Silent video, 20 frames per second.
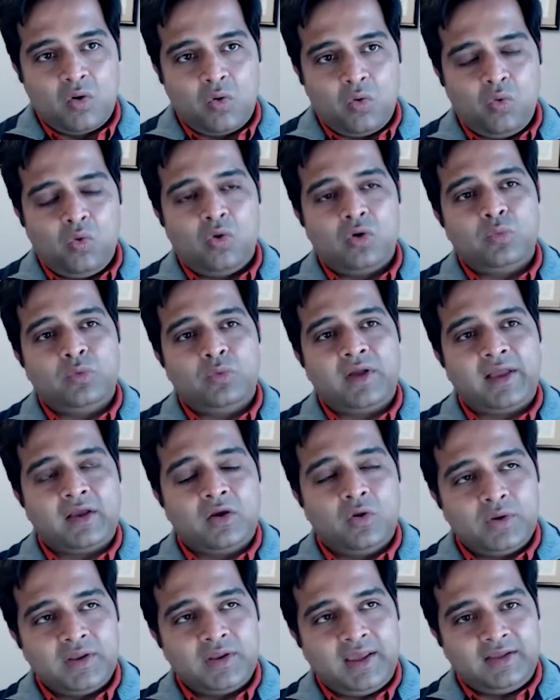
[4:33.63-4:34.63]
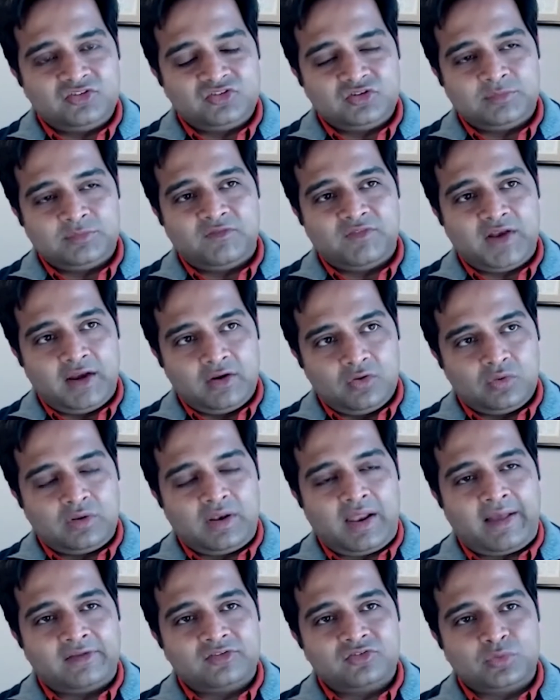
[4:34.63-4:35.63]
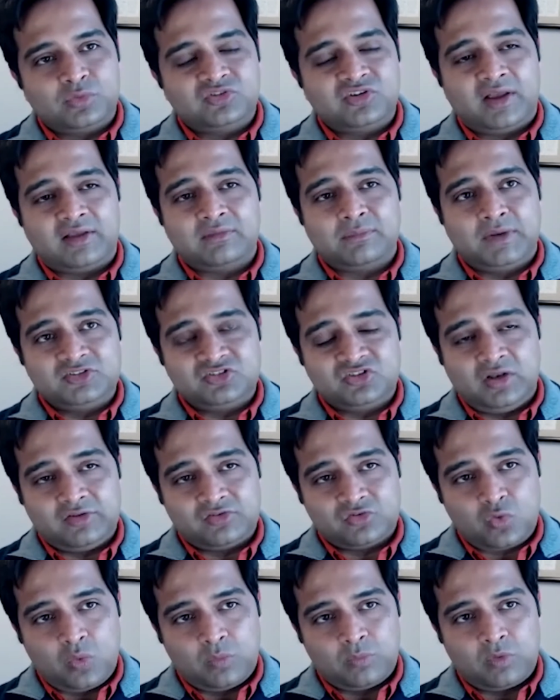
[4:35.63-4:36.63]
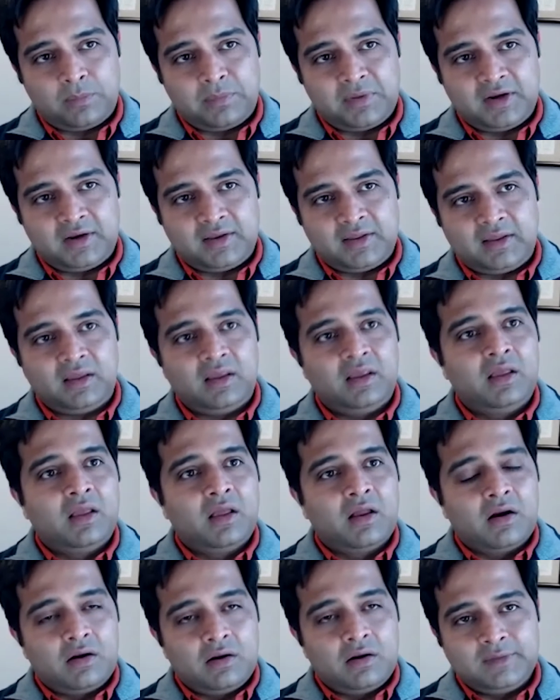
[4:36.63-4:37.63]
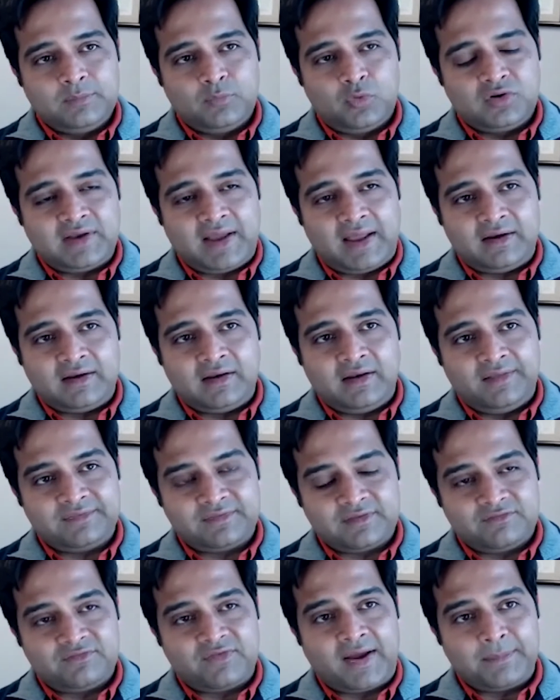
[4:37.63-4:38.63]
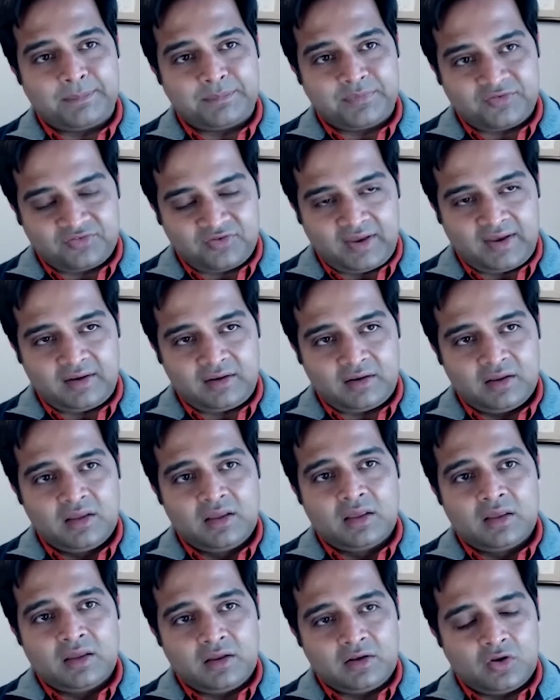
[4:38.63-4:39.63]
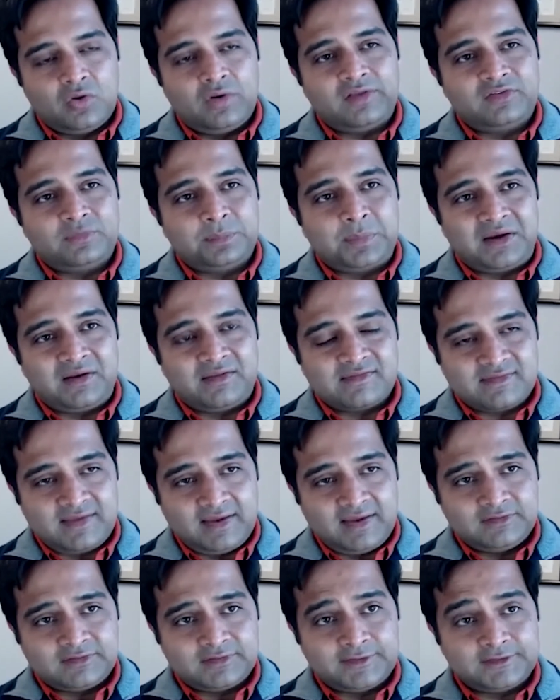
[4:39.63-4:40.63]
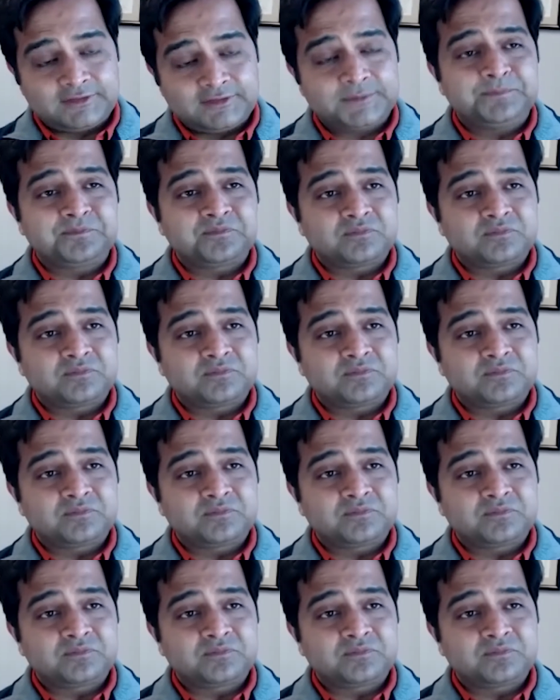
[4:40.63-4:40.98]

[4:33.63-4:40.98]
Or would I go to HMA venetoclax, which has much less comorbidity, early mortality less than 5% in good experience centers,